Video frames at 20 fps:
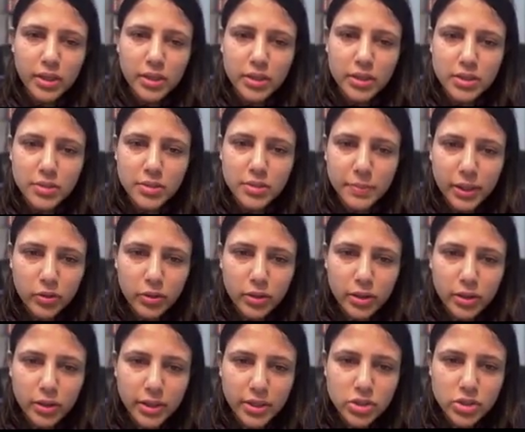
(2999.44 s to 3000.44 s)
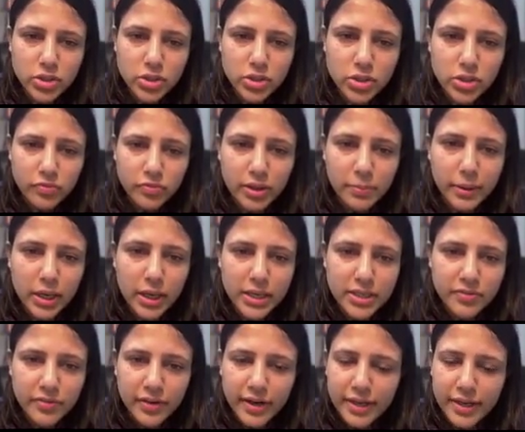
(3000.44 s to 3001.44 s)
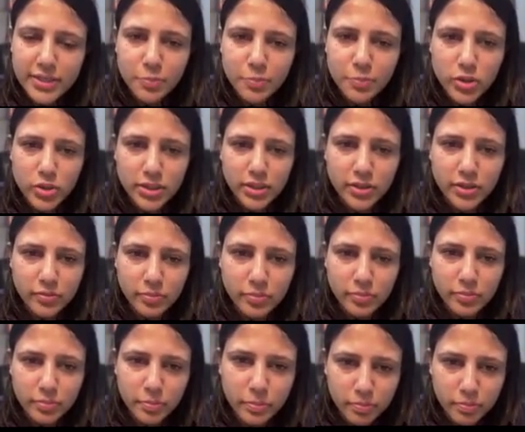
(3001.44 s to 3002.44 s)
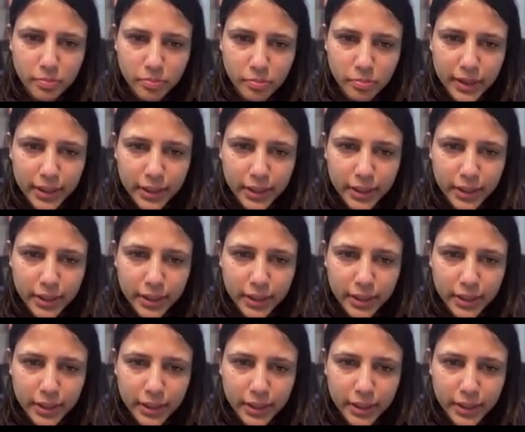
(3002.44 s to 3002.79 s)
in this particular region will be classified as positive, but